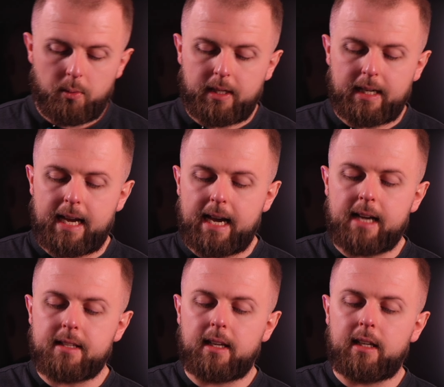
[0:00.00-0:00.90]
We're going to
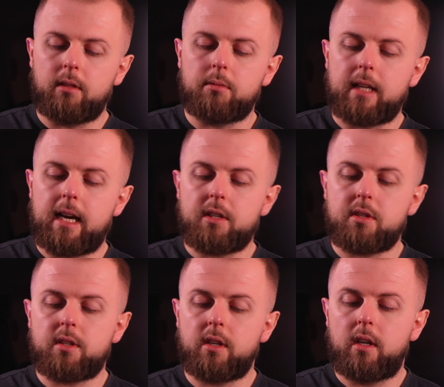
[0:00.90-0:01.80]
add a little
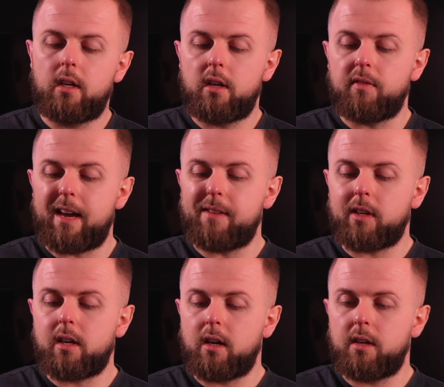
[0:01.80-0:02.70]
dash of
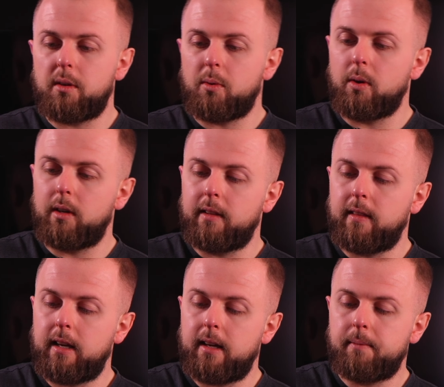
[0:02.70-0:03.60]
avocado oil in
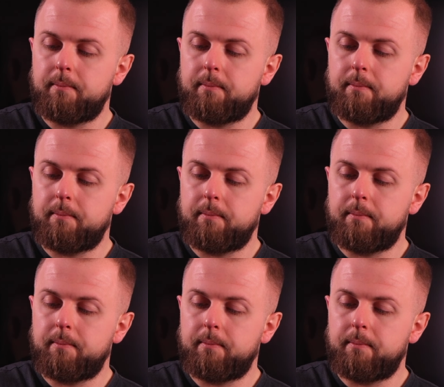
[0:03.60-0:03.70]
there.